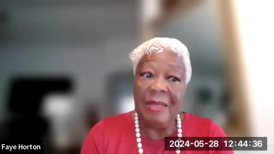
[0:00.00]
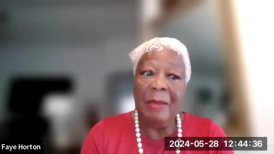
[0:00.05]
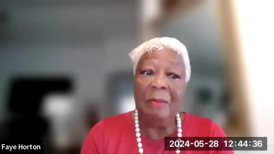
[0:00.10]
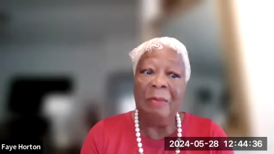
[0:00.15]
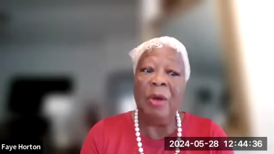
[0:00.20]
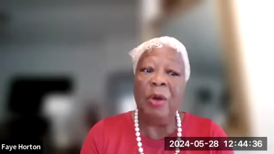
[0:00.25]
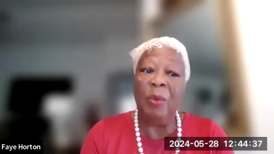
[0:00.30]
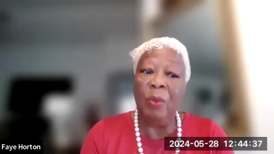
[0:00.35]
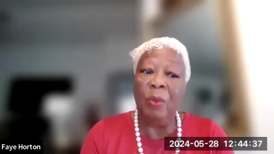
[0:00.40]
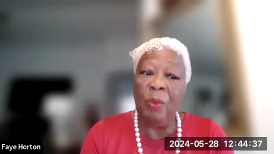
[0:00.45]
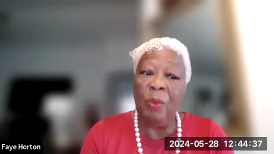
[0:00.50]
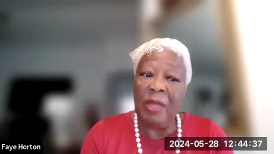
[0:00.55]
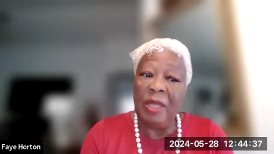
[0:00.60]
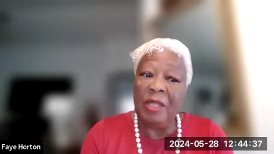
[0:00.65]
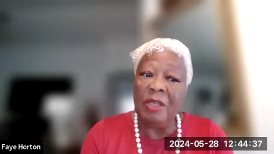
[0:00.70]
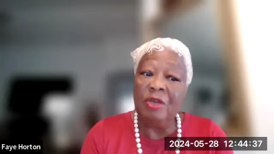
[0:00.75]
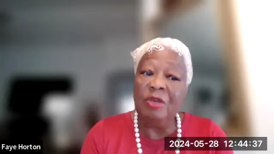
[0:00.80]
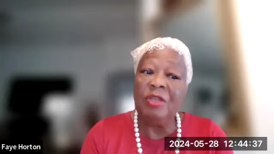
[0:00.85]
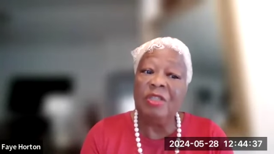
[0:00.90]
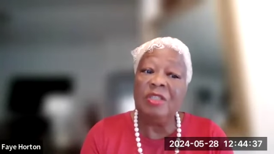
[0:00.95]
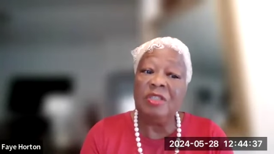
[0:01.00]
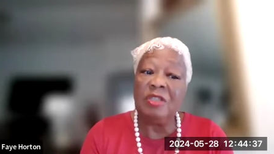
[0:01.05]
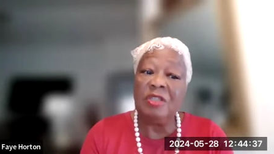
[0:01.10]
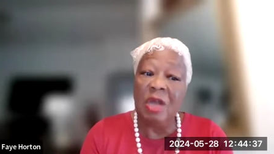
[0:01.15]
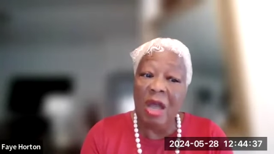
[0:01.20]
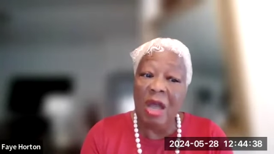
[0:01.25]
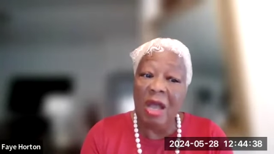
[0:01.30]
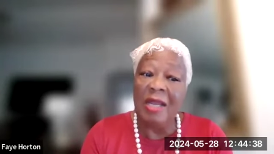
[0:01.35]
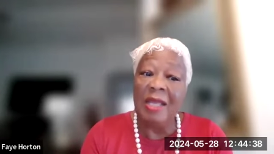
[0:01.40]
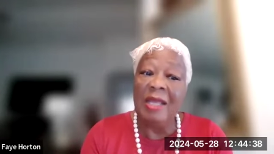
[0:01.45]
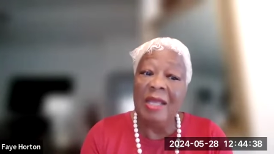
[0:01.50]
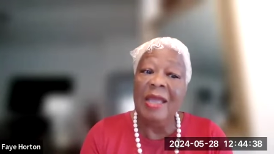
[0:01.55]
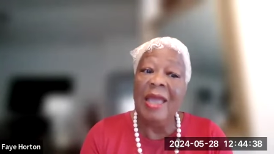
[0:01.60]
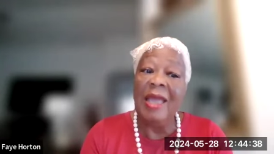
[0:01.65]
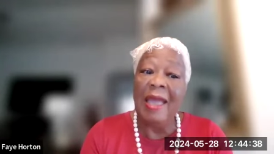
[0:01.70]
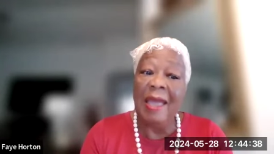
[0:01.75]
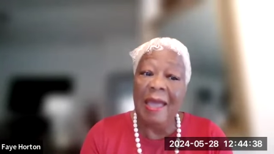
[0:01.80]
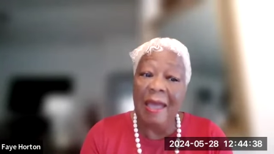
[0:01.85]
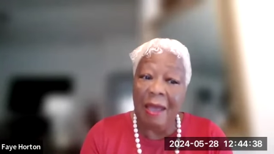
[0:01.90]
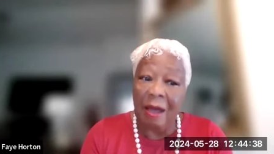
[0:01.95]
But when you're starting
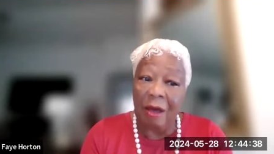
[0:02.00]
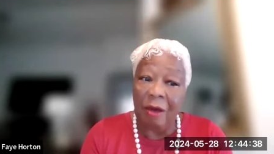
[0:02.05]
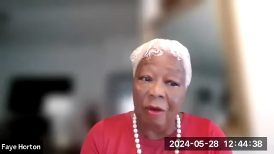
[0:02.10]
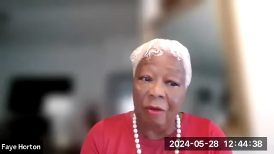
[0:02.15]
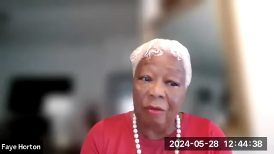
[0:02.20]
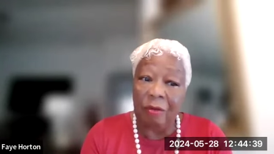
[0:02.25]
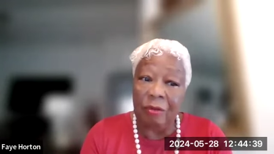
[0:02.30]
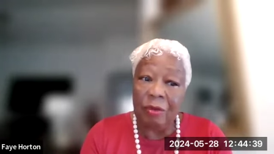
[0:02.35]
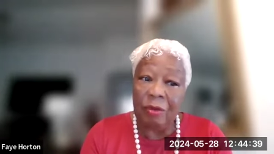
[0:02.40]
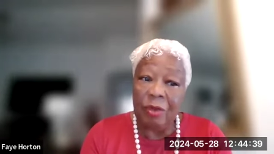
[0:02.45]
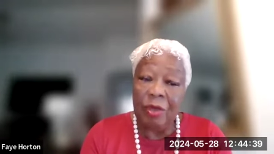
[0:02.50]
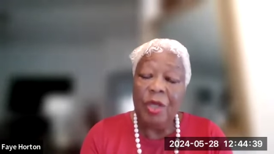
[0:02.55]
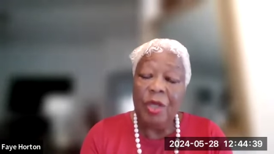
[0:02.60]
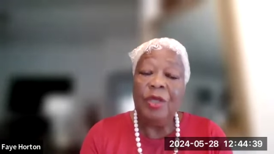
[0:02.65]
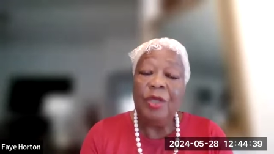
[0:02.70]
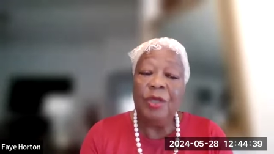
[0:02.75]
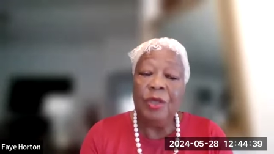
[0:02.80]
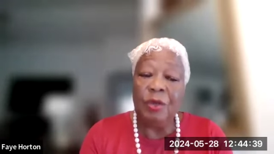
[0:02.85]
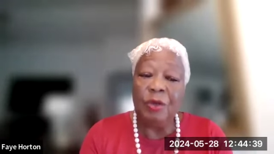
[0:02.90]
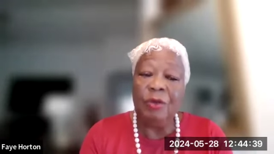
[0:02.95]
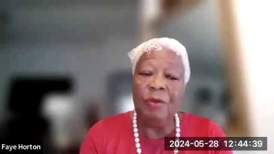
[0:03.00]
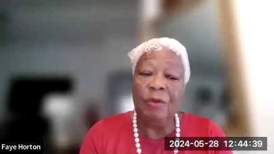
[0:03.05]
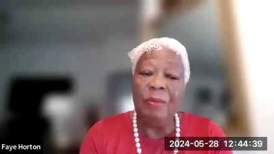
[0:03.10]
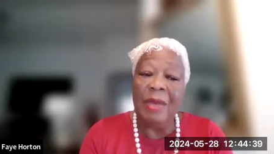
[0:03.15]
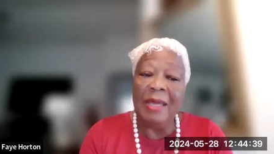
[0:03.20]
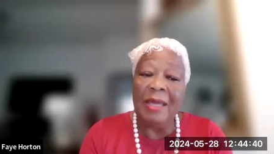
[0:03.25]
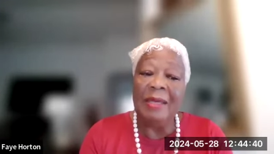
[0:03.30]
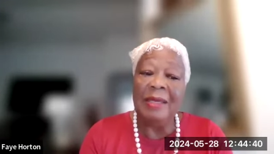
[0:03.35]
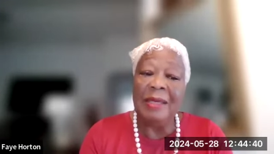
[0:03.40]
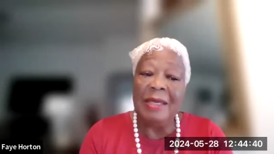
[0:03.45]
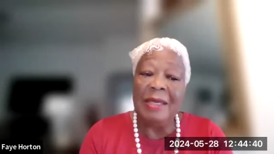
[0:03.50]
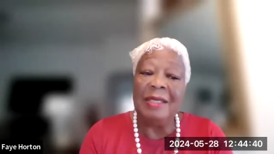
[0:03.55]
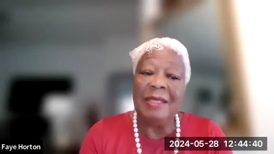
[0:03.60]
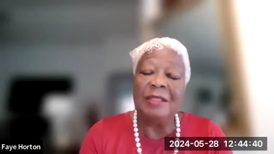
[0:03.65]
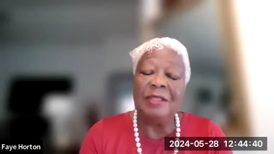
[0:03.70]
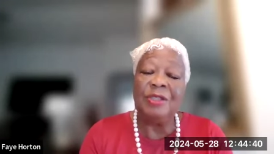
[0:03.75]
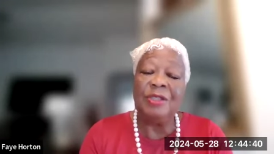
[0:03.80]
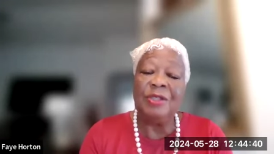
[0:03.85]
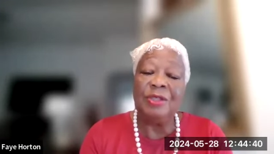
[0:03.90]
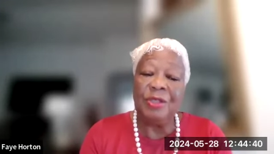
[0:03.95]
out, you may
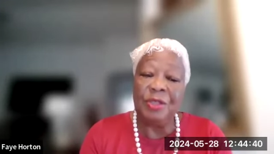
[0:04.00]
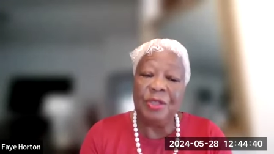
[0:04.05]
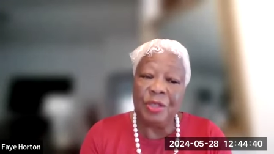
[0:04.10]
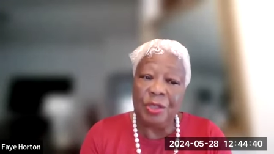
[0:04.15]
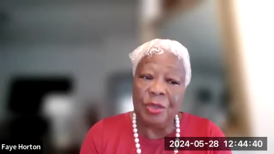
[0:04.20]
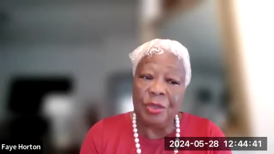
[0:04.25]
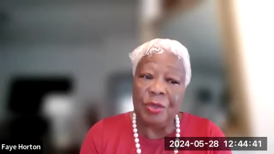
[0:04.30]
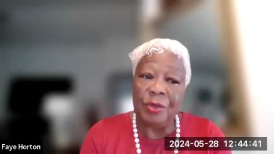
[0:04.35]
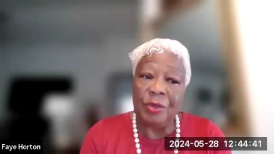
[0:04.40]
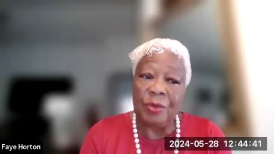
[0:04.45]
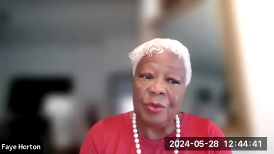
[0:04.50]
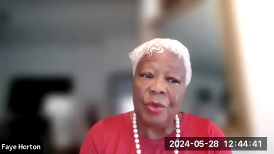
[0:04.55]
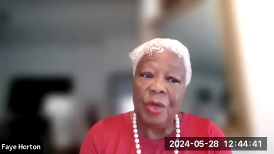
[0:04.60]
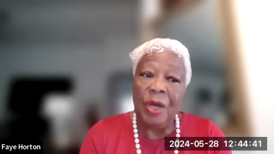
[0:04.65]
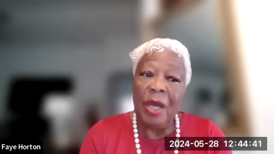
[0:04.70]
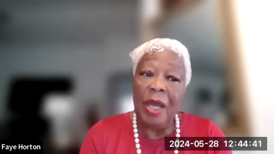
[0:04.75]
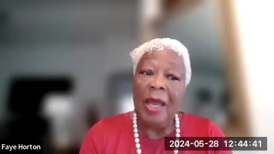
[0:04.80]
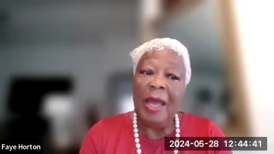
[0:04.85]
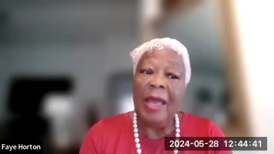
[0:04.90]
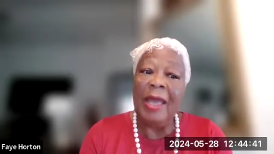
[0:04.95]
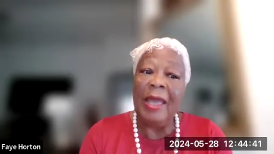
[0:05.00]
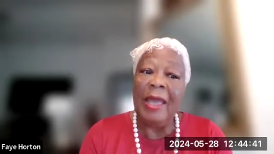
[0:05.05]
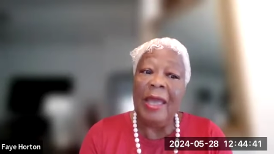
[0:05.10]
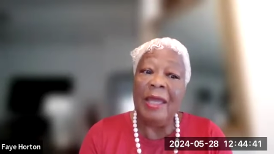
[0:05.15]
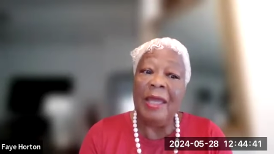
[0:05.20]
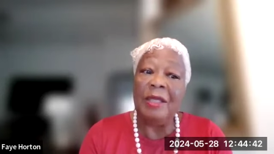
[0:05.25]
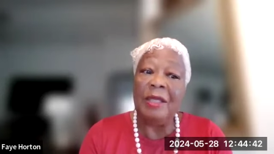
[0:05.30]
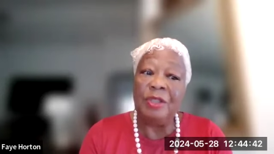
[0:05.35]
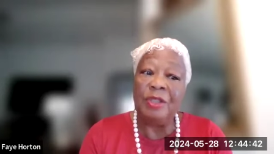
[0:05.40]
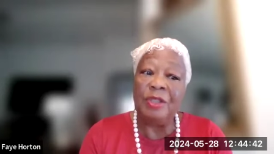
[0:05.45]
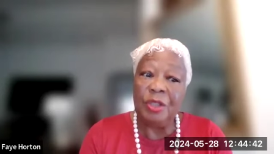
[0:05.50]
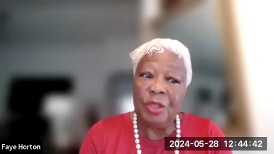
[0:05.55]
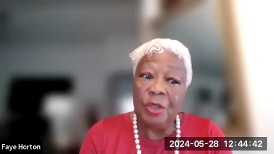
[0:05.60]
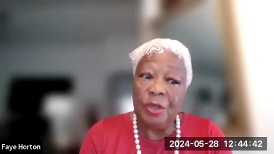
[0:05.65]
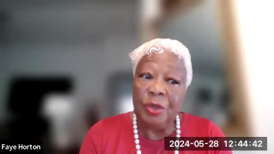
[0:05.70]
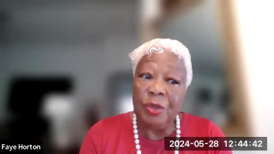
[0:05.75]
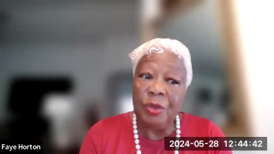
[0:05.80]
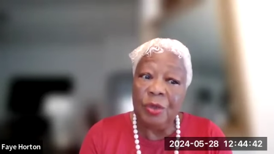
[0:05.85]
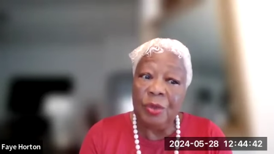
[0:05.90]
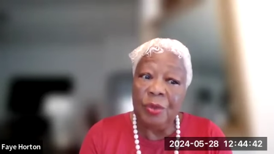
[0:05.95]
need to do a
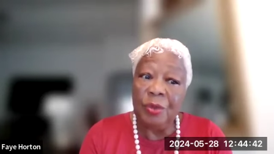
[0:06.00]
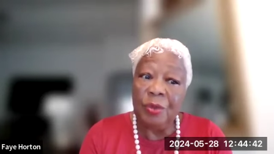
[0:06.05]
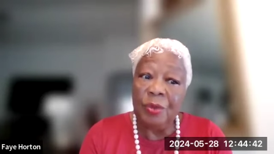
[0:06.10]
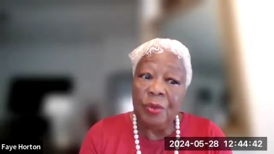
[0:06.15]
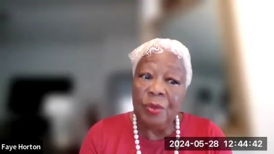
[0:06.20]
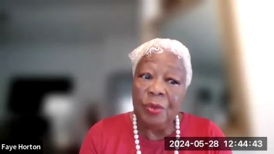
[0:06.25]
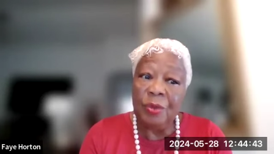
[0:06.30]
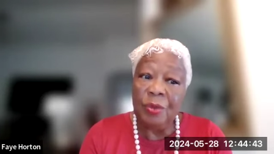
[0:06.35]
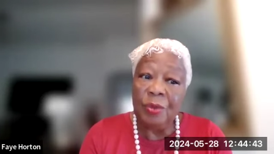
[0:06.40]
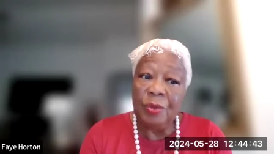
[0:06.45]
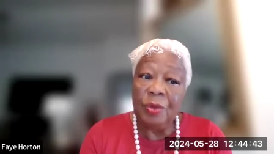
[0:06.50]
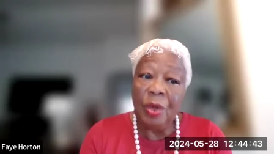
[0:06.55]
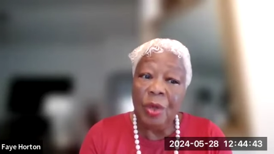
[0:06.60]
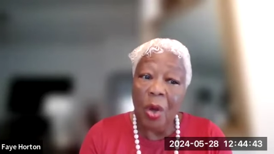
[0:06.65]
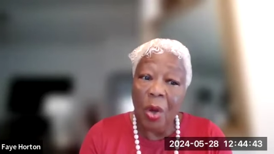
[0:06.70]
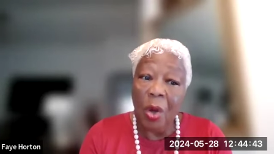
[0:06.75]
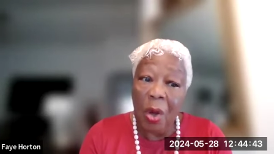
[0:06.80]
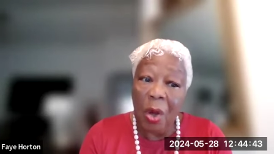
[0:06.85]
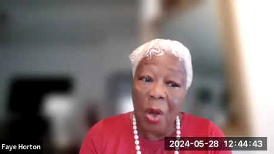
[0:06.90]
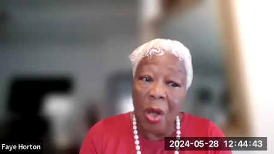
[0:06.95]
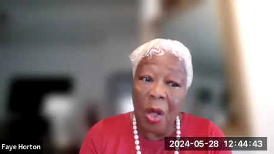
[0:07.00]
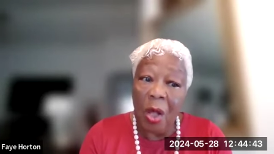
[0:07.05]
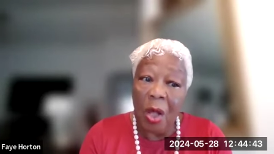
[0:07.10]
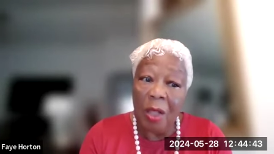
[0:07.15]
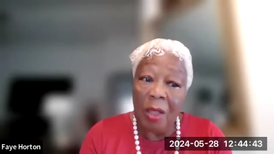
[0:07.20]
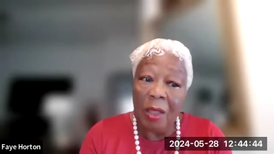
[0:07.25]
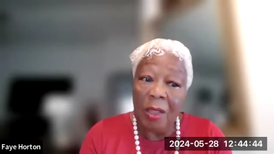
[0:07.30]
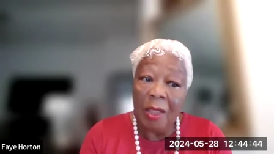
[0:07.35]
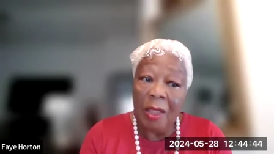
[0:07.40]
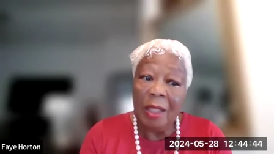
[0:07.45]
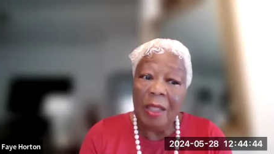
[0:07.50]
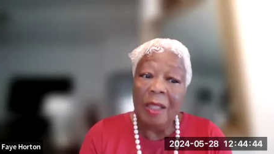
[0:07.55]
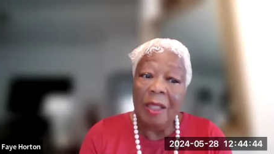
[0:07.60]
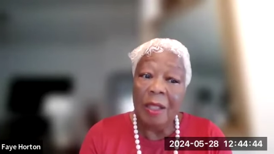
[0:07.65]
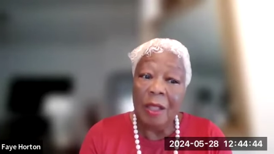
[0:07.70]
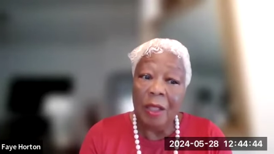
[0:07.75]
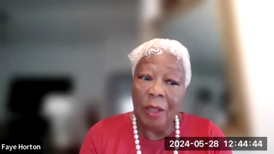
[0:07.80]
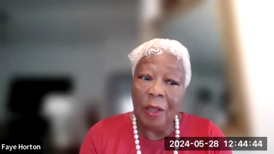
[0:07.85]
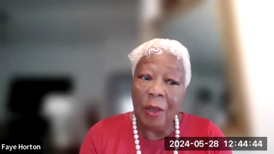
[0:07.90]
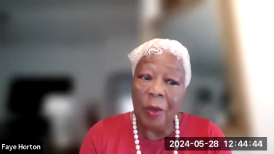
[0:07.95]
2-call
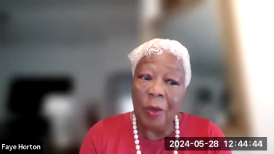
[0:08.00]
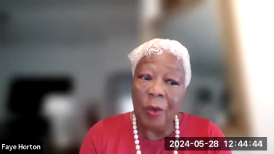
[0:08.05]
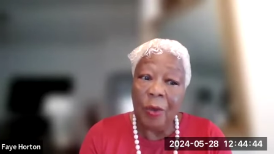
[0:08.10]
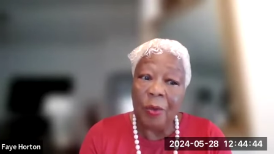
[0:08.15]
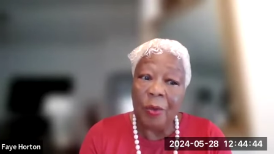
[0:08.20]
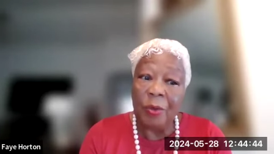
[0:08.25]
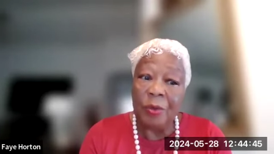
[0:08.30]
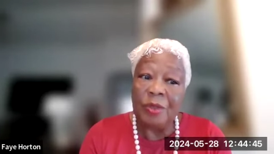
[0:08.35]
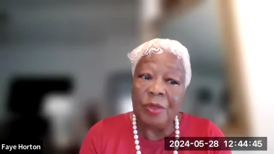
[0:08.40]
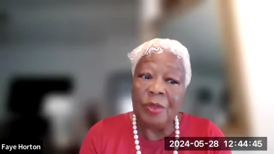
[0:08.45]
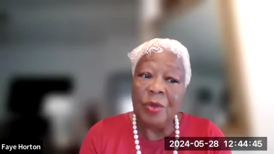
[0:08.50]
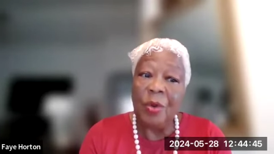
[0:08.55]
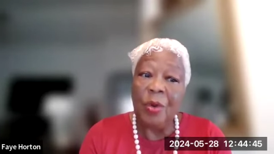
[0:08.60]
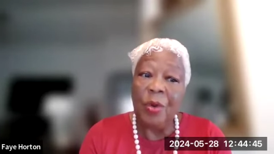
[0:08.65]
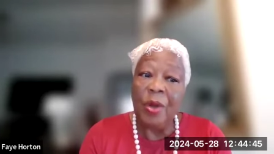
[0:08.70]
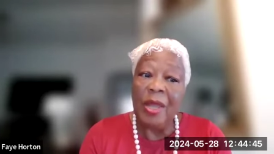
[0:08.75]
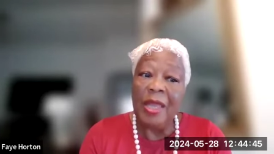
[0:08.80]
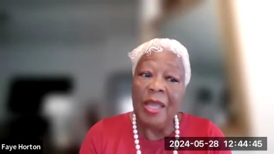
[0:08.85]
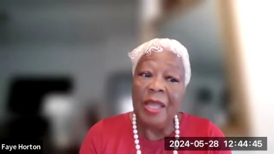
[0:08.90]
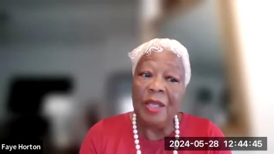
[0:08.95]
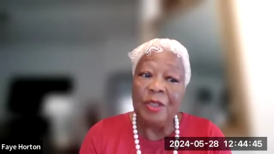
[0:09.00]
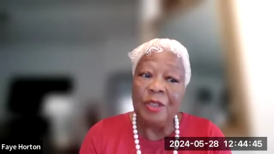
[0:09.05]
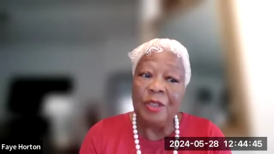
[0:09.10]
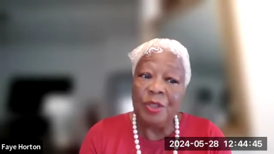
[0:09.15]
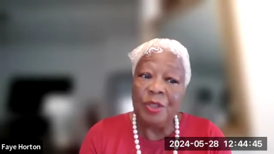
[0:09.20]
close or a